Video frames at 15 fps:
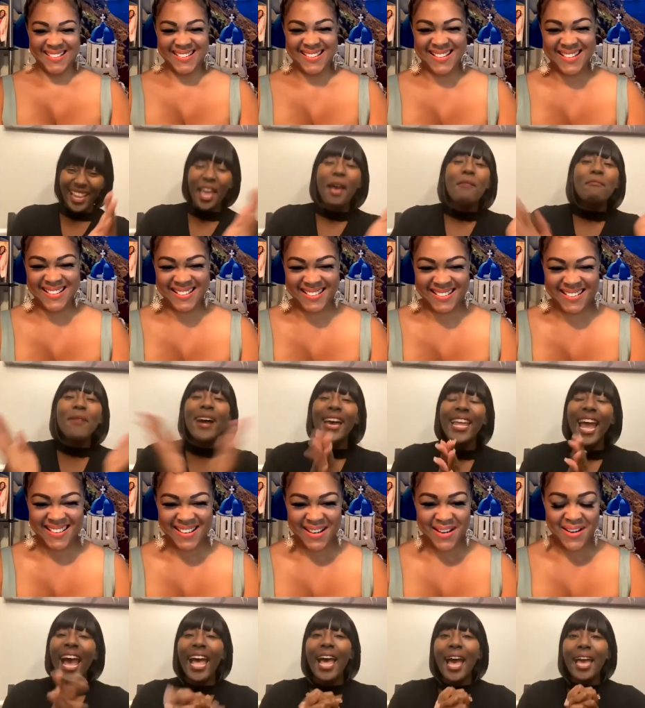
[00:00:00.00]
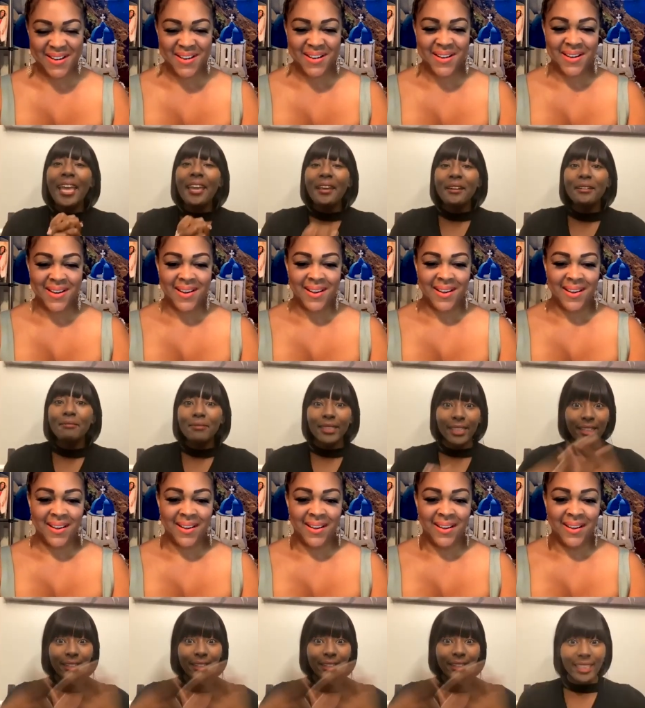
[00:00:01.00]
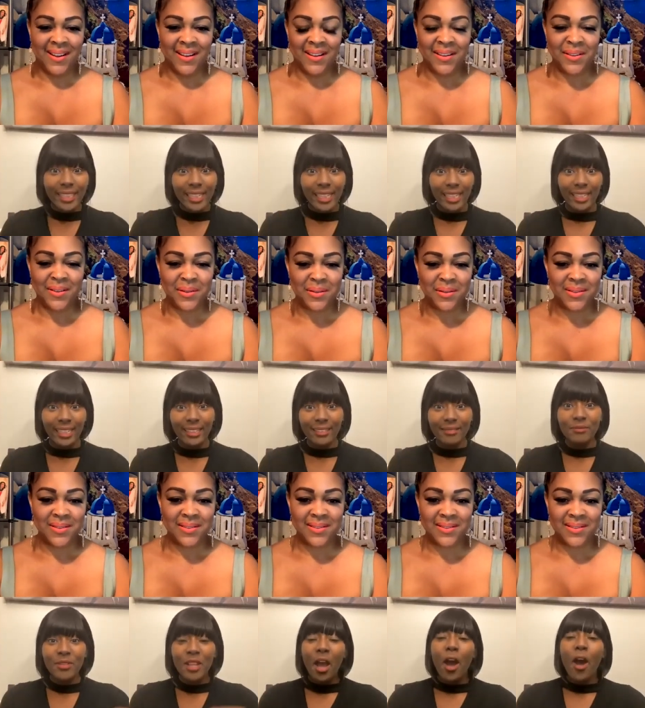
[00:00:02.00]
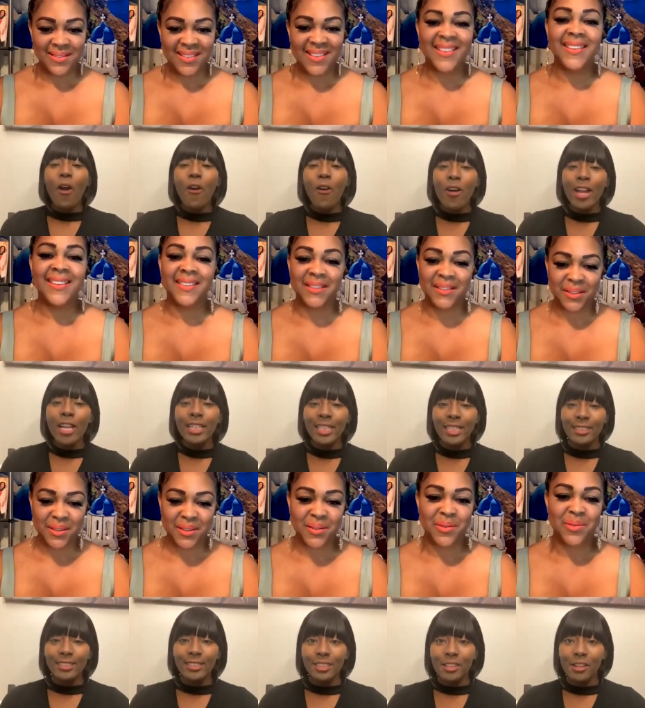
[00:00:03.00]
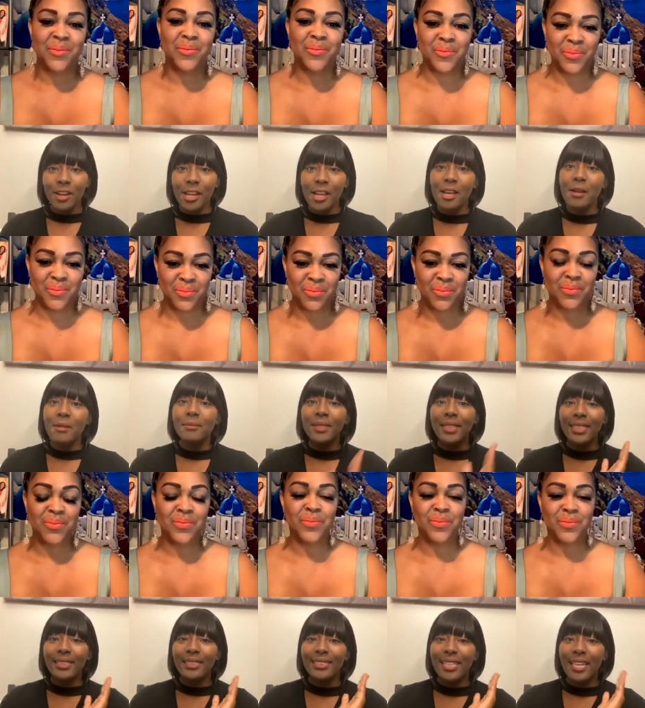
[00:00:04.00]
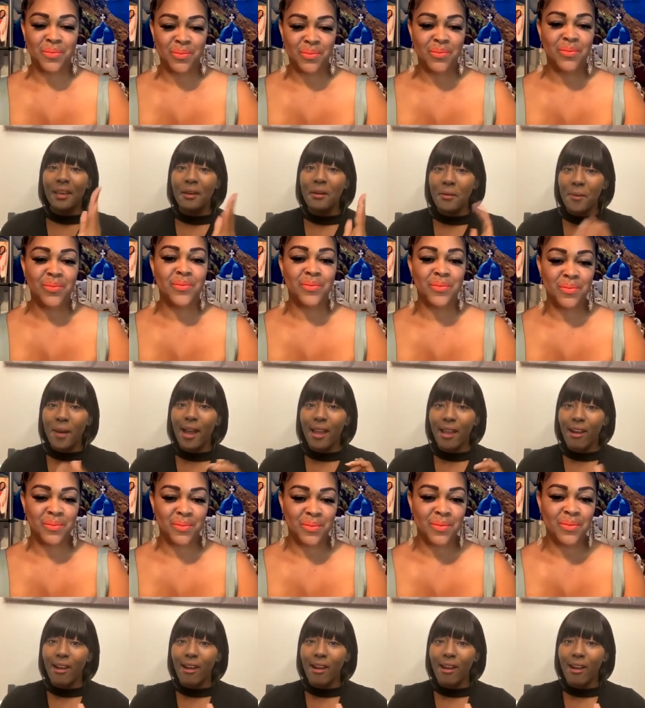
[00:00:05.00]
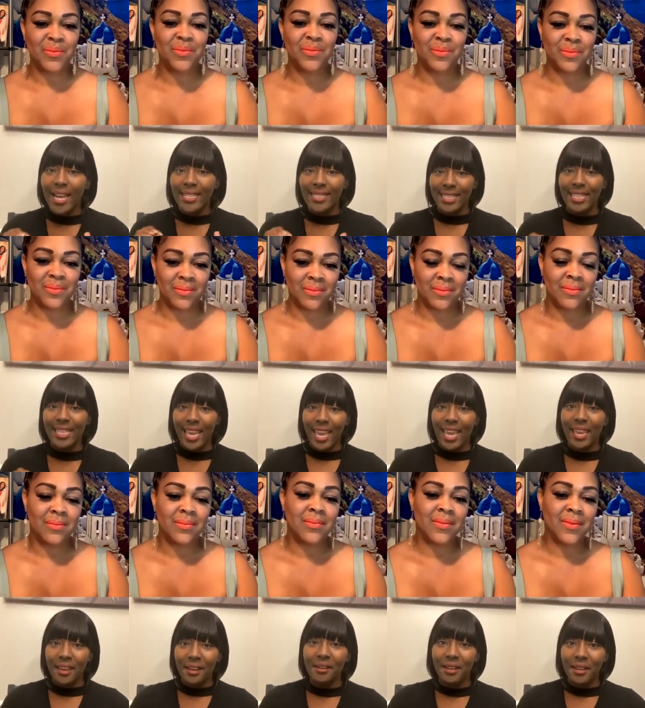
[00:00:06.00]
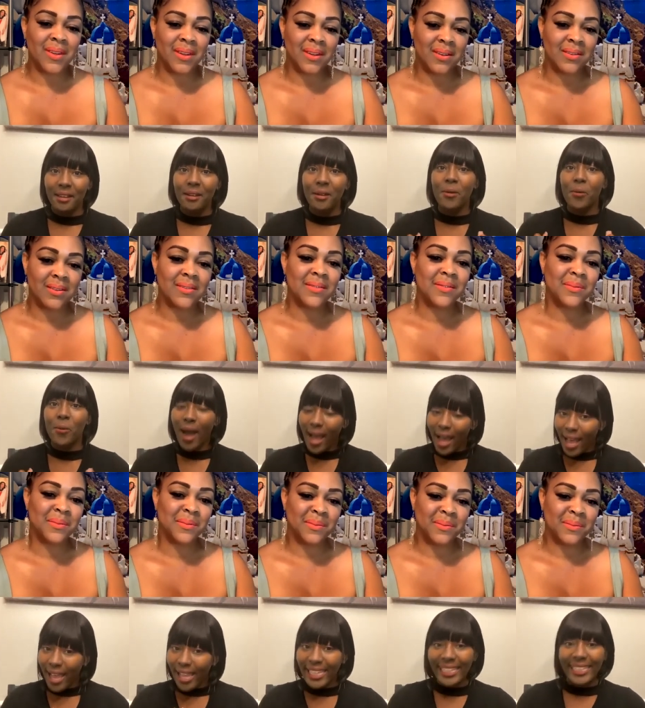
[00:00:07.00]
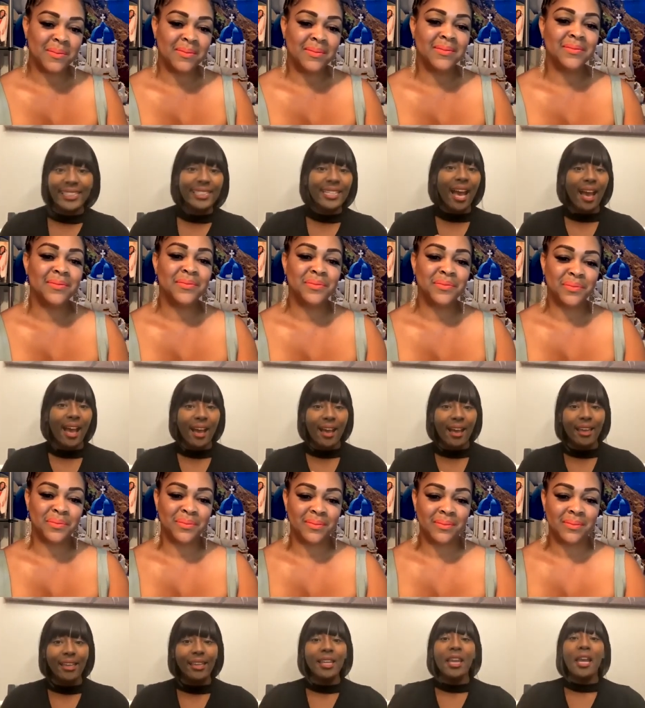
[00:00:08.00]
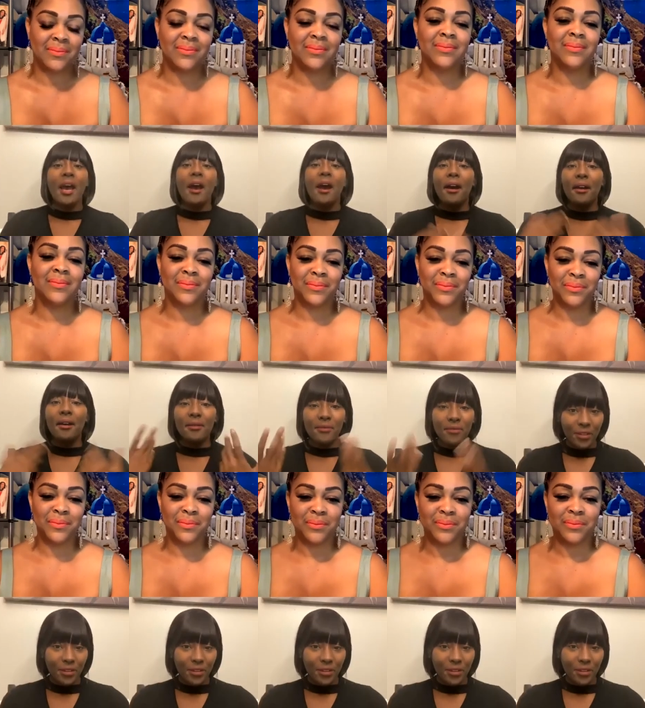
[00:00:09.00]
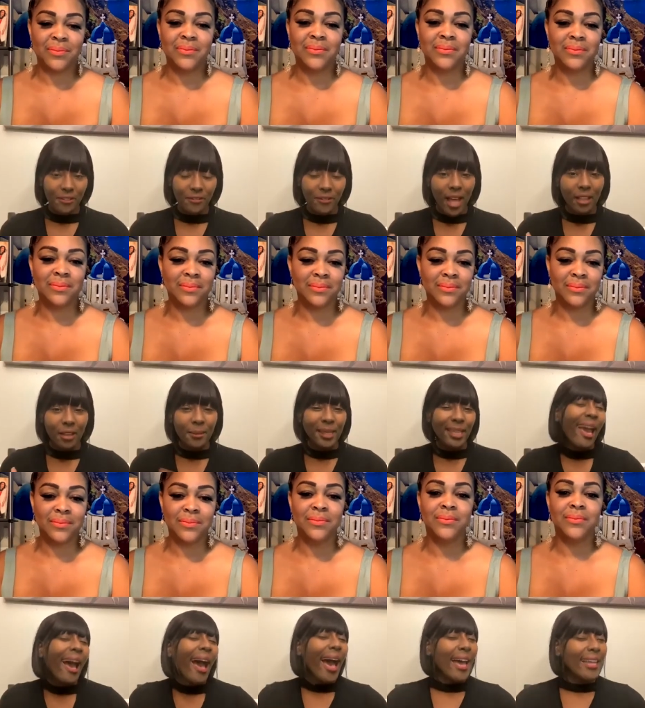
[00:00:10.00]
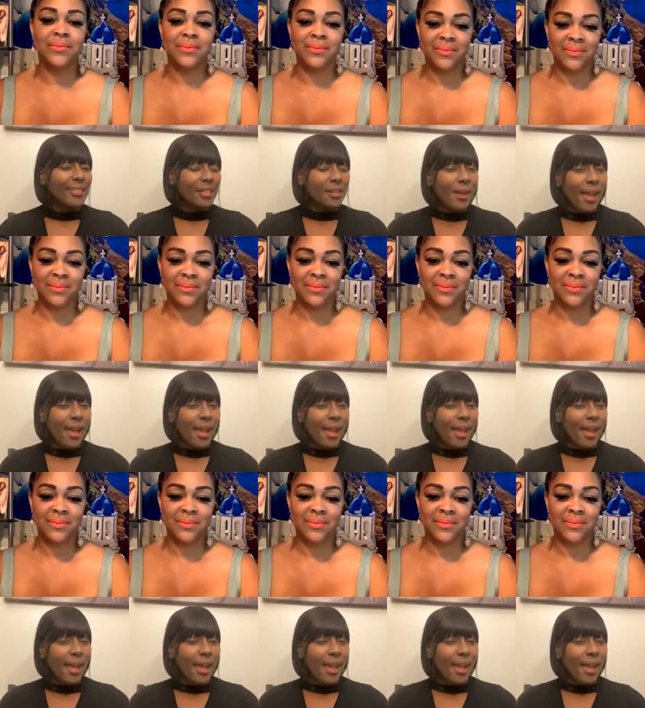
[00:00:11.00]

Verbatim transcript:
Speaker 1: but I am lyrically me on Instagram. It's L Y R I C A L L Y N I um, feel free to follow me. I don't have,